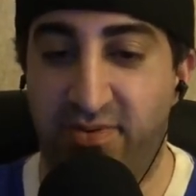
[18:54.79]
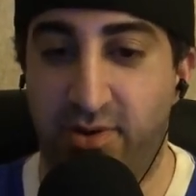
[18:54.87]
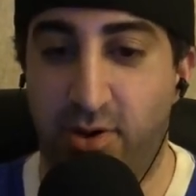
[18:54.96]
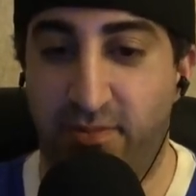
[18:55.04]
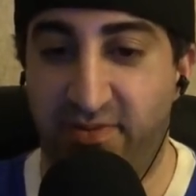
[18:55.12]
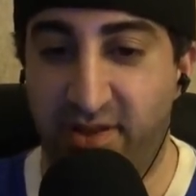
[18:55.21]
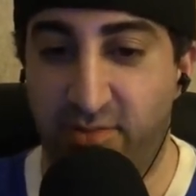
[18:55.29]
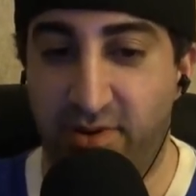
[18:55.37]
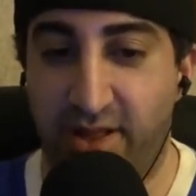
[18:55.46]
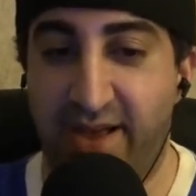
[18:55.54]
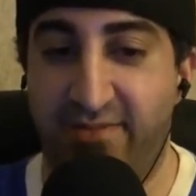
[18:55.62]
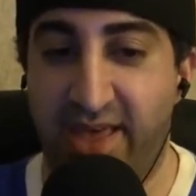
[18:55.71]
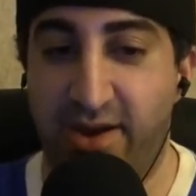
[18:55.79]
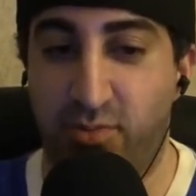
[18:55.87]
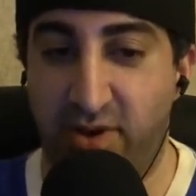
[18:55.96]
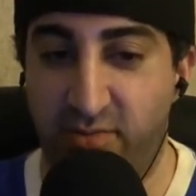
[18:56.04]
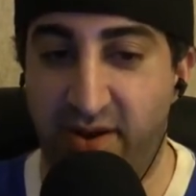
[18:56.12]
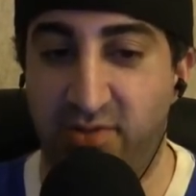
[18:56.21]
Hopefully, we'll have that
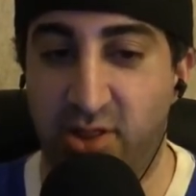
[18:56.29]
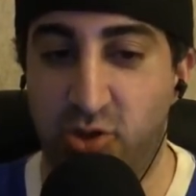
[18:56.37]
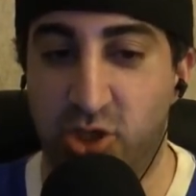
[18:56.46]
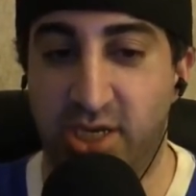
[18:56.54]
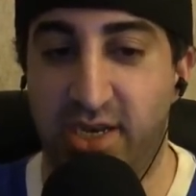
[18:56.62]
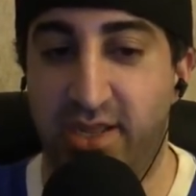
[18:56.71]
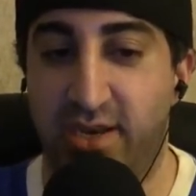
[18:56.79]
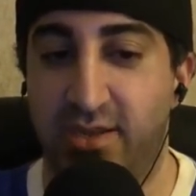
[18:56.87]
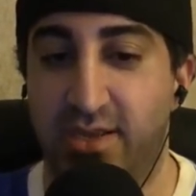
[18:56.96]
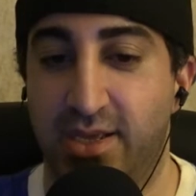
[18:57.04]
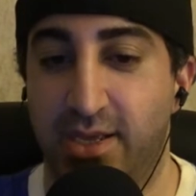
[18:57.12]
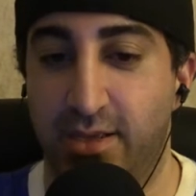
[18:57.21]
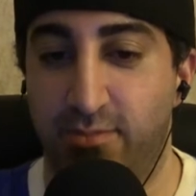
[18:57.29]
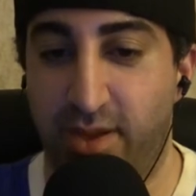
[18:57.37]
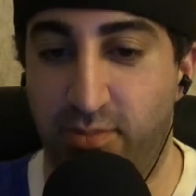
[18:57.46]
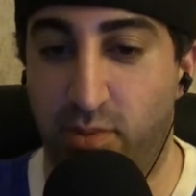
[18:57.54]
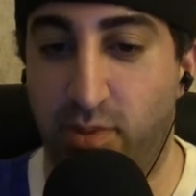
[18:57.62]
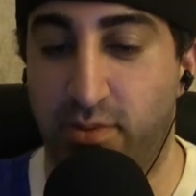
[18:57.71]
re- revolution and
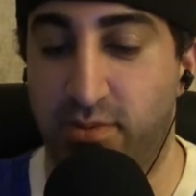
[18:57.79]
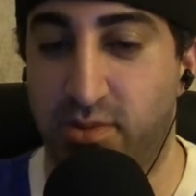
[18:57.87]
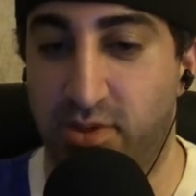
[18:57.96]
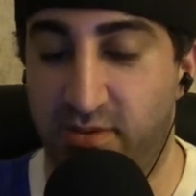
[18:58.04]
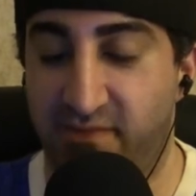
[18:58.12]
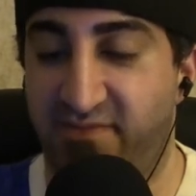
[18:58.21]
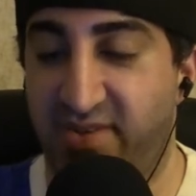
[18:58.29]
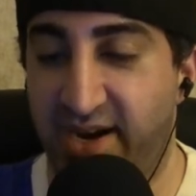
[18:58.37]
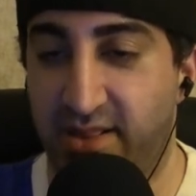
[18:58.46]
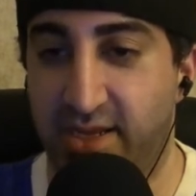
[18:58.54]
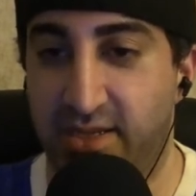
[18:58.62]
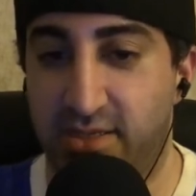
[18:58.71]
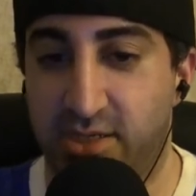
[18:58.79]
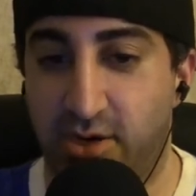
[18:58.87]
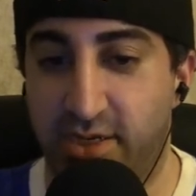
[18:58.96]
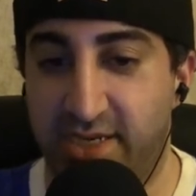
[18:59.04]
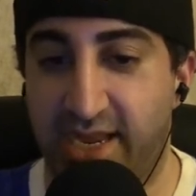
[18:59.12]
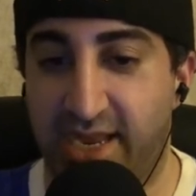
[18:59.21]
people will finally
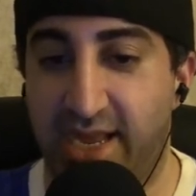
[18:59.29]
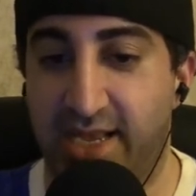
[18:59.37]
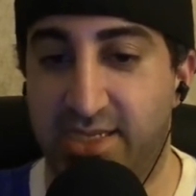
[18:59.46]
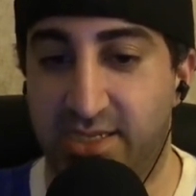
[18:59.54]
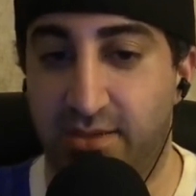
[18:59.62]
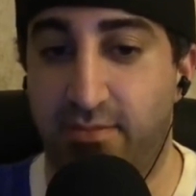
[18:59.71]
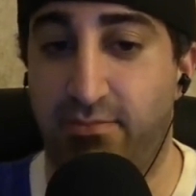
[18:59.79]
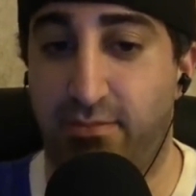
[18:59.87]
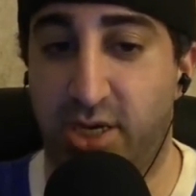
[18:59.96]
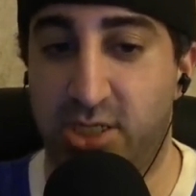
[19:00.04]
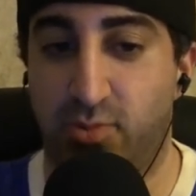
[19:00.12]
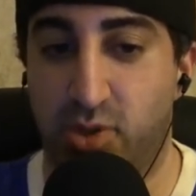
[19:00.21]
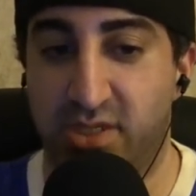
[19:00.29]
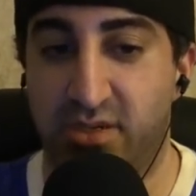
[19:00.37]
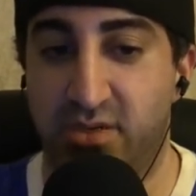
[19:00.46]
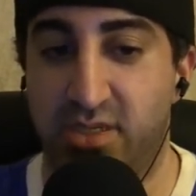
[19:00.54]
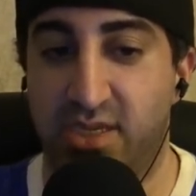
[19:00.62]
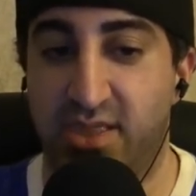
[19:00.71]
start taking us much more
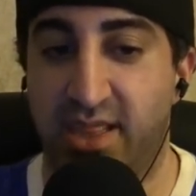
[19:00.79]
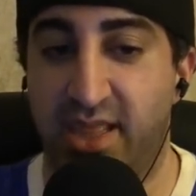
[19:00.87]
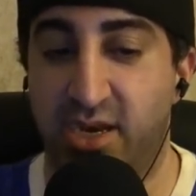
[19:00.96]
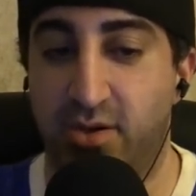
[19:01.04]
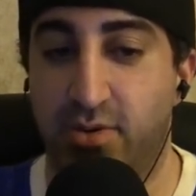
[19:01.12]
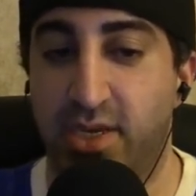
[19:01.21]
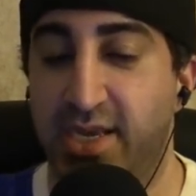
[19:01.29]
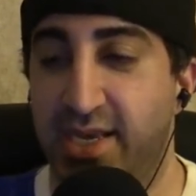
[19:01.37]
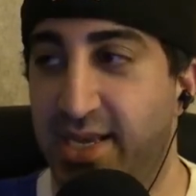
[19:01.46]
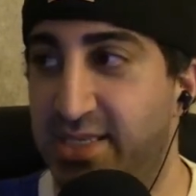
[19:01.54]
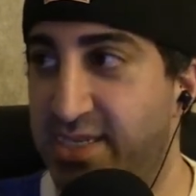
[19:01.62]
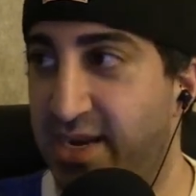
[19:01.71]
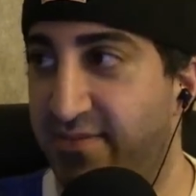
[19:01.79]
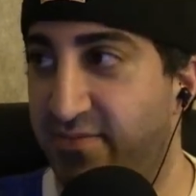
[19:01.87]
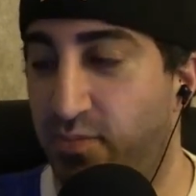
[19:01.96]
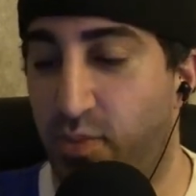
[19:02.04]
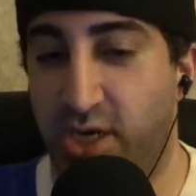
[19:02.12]
seriously than they do instead of